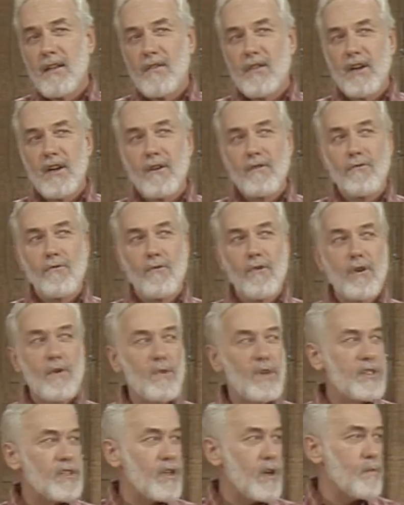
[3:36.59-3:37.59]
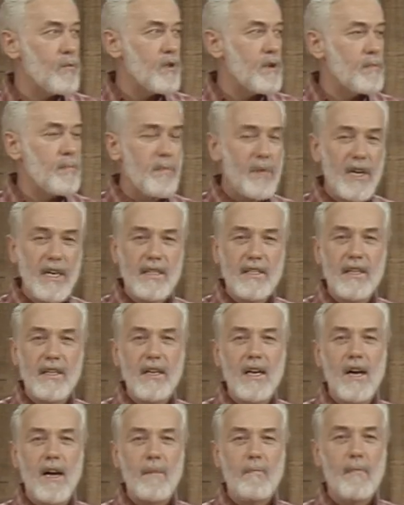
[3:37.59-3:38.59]
Therefore, when someone picks it
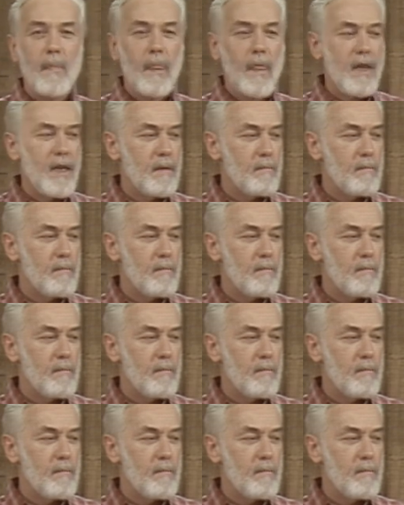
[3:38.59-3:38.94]
up,